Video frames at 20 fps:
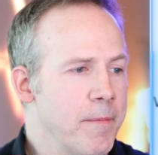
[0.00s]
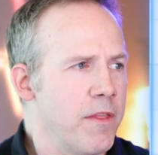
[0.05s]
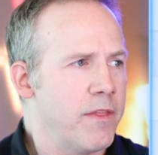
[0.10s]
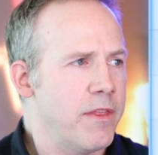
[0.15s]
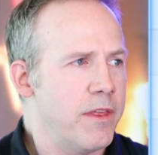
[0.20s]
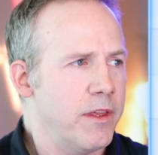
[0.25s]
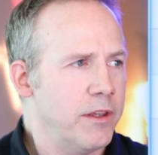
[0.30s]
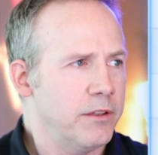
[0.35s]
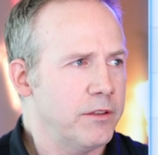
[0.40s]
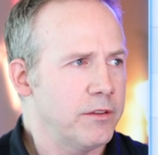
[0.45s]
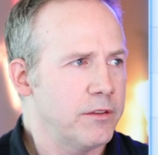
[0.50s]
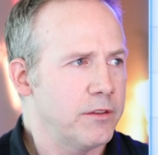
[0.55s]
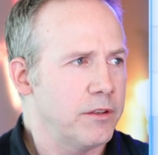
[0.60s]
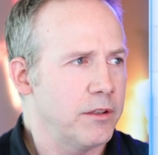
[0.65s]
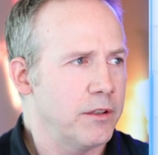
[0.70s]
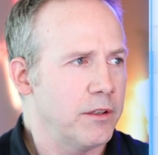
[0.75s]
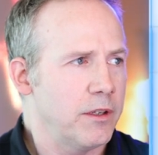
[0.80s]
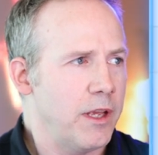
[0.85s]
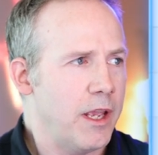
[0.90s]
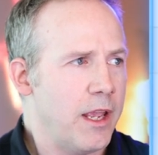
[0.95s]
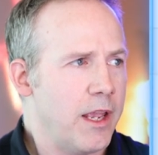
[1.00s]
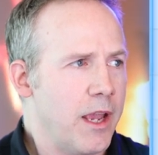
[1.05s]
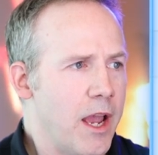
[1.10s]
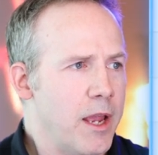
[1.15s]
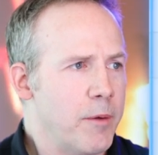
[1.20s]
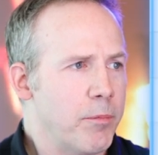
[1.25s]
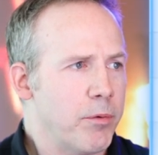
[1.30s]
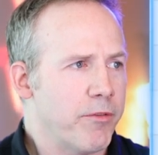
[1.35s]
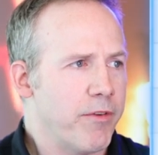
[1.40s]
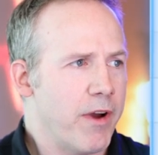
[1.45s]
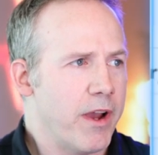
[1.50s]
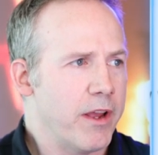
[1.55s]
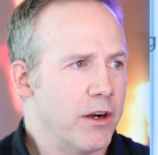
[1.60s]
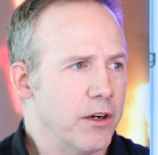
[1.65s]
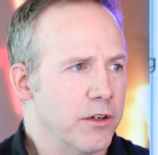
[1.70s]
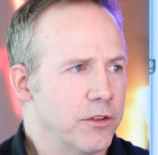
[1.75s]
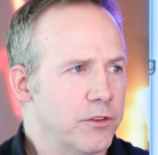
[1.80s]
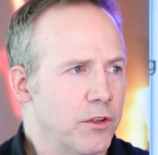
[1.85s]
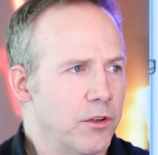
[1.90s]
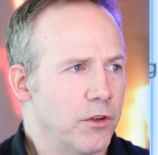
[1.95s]
This AI
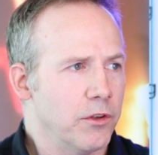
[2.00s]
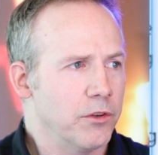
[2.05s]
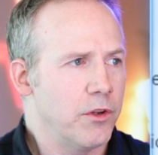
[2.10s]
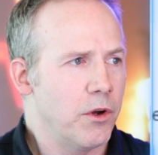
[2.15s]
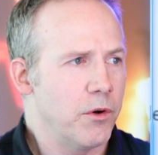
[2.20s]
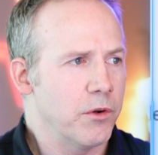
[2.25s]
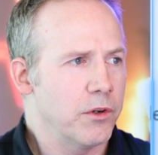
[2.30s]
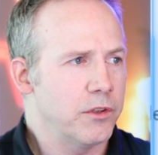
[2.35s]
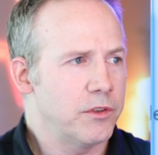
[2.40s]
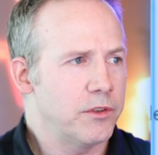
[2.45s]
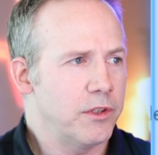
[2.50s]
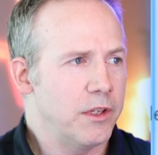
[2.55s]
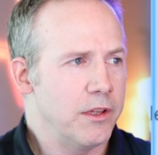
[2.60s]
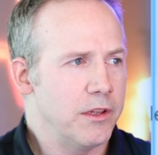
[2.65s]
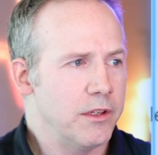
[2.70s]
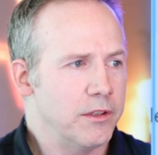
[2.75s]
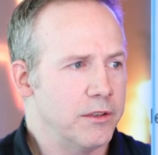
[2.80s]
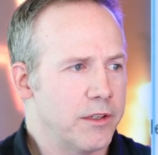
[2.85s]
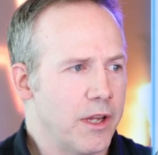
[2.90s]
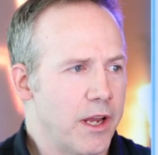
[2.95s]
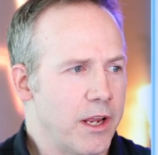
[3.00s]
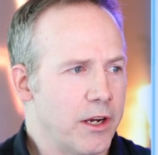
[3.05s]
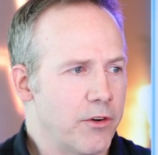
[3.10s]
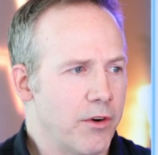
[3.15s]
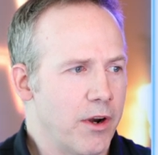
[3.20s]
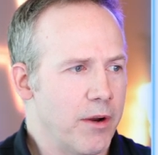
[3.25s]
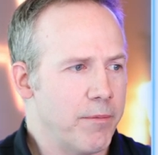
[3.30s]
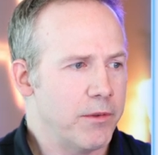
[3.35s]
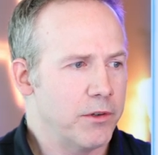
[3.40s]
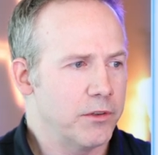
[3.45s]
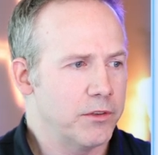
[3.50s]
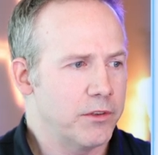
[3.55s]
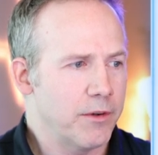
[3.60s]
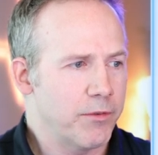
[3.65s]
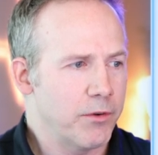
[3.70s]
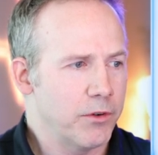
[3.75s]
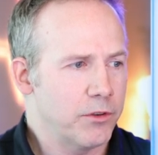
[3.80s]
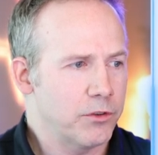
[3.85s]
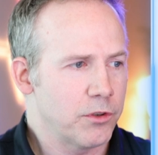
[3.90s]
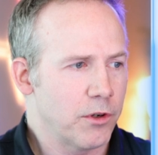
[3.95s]
provider, so you'll notice in this diagram, there's
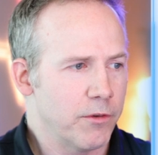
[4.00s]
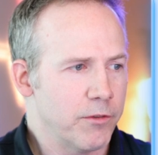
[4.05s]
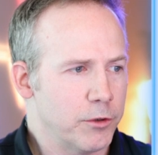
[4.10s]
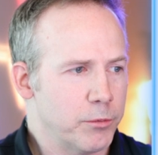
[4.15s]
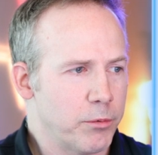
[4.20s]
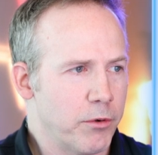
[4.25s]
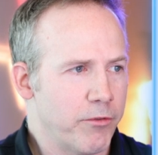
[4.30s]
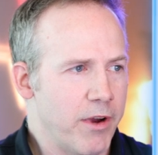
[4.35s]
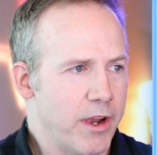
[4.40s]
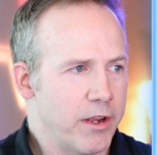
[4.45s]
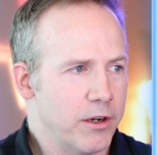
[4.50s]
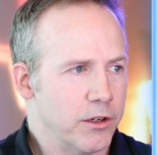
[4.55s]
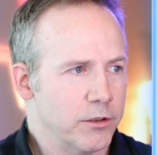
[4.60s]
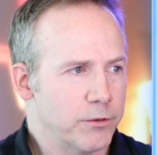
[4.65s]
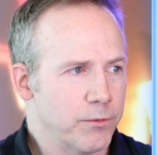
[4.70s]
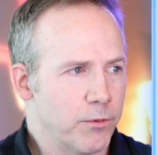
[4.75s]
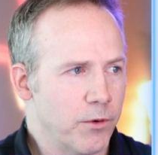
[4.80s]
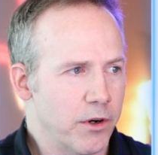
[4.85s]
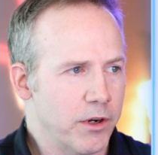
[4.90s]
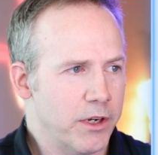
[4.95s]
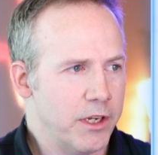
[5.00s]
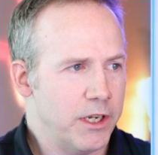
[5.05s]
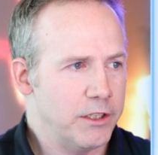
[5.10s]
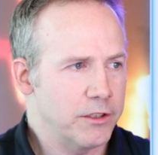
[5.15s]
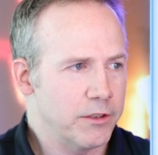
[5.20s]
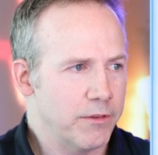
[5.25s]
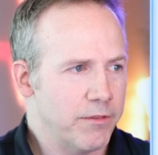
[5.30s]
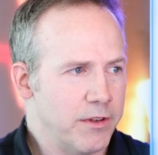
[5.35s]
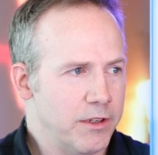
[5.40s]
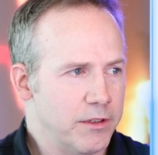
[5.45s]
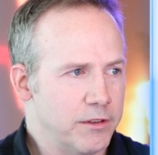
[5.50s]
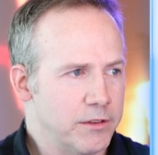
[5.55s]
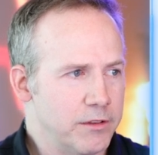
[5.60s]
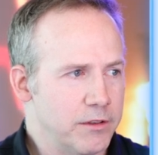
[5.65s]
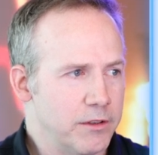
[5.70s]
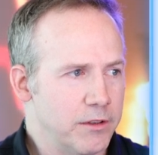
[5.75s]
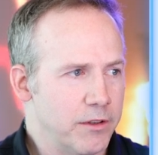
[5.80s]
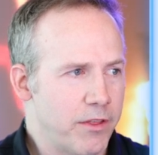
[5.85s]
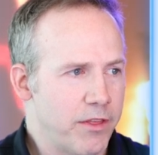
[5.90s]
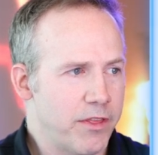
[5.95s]
different service providers for each of
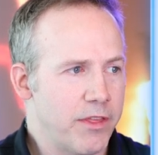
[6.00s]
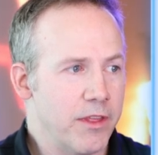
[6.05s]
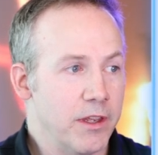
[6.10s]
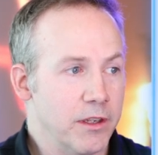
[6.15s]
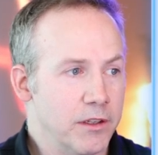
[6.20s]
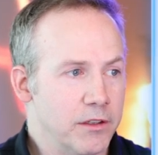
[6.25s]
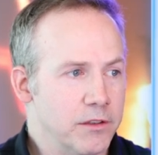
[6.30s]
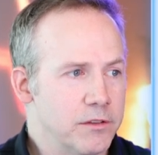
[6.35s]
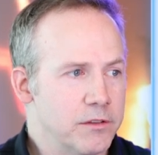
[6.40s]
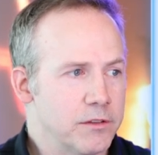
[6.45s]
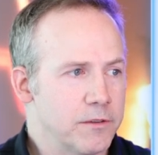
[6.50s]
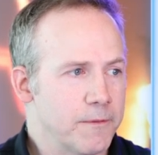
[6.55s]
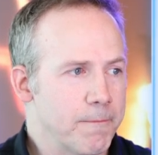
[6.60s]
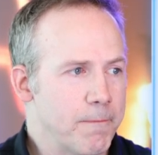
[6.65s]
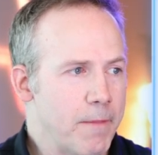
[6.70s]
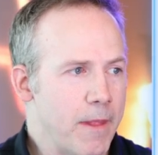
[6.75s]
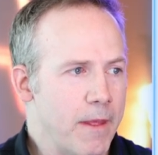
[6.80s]
these things.